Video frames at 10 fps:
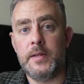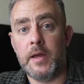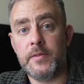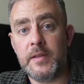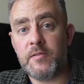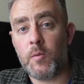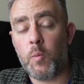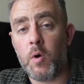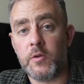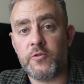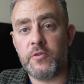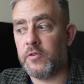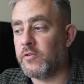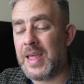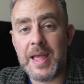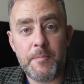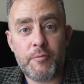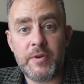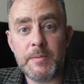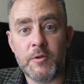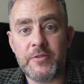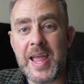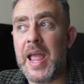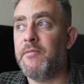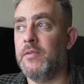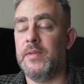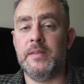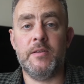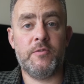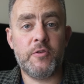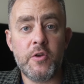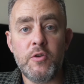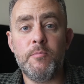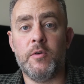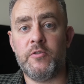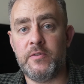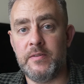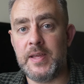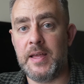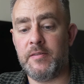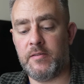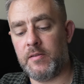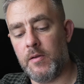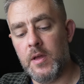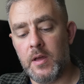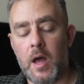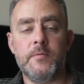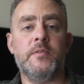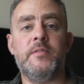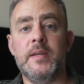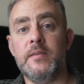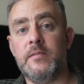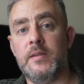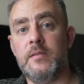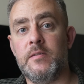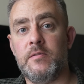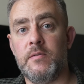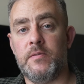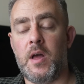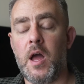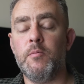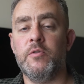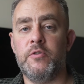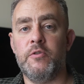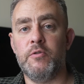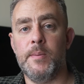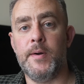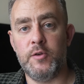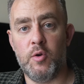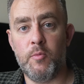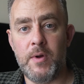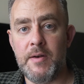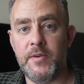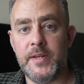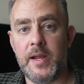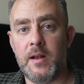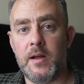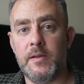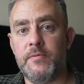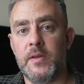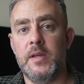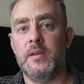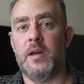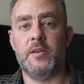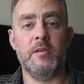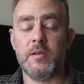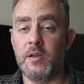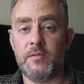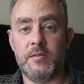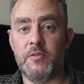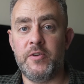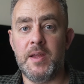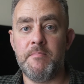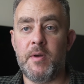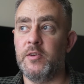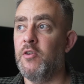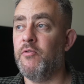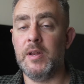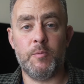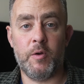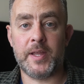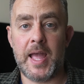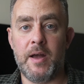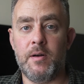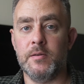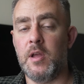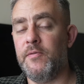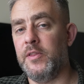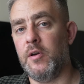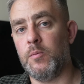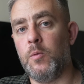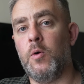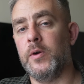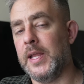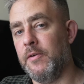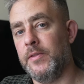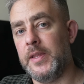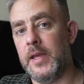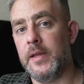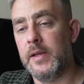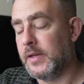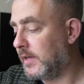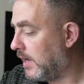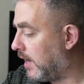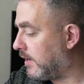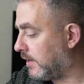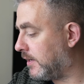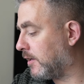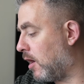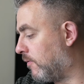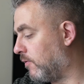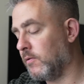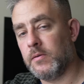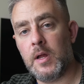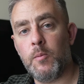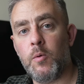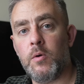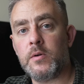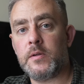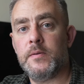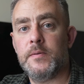Now this watch does pretty much everything. There's too much to test. So I've just tested the stuff that I would do in my normal everyday life. I don't go to the gym, I don't really work out. I'll go for the odd walk here and there. And I did go for a walk